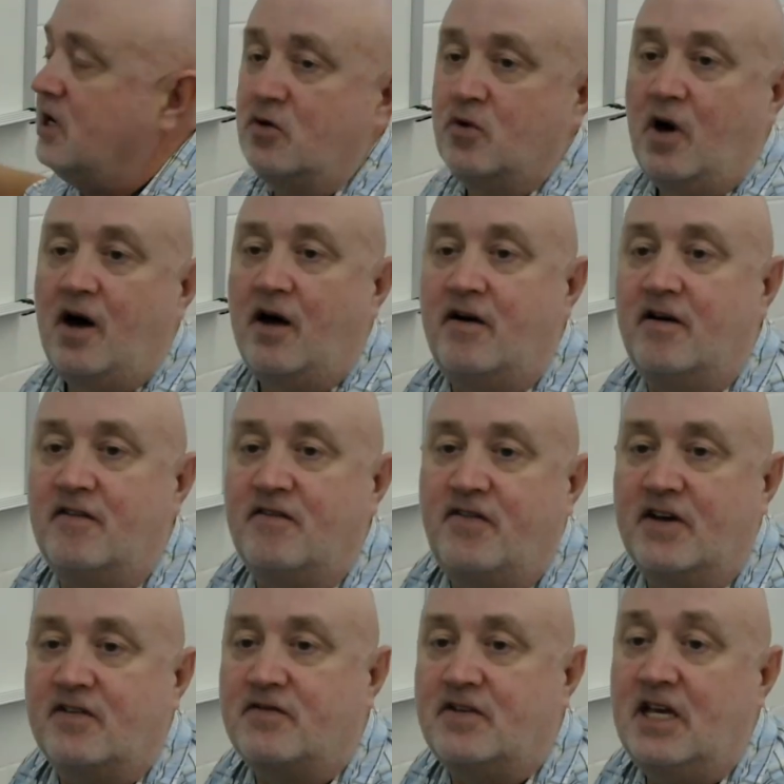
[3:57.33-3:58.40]
to
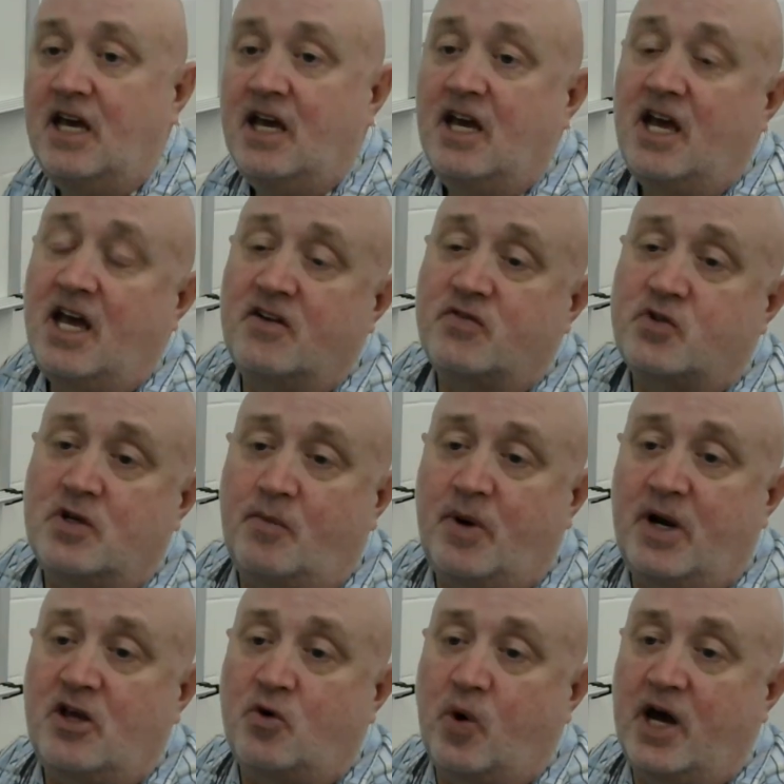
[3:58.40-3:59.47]
150. And if
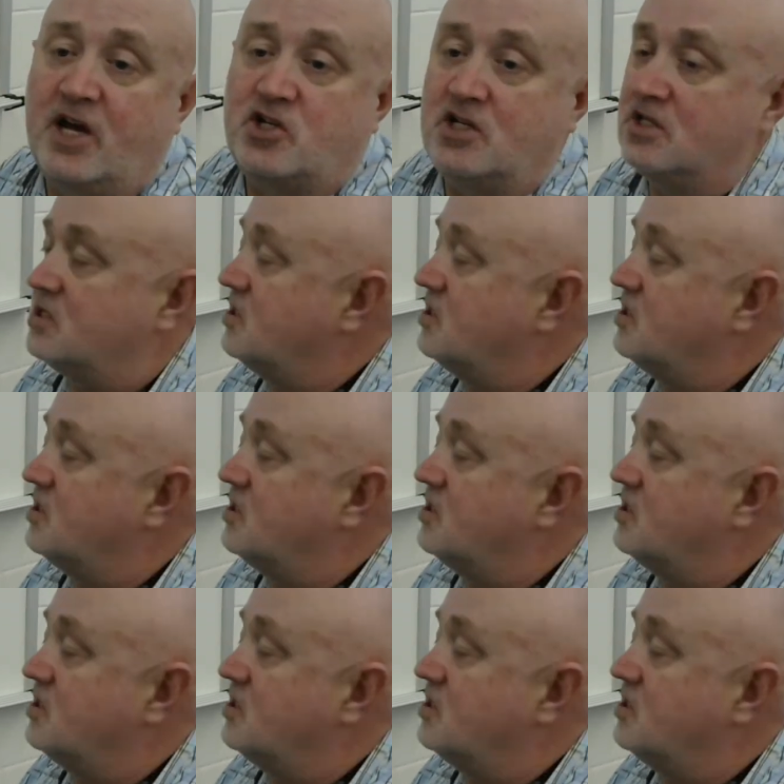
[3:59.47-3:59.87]
somebody questions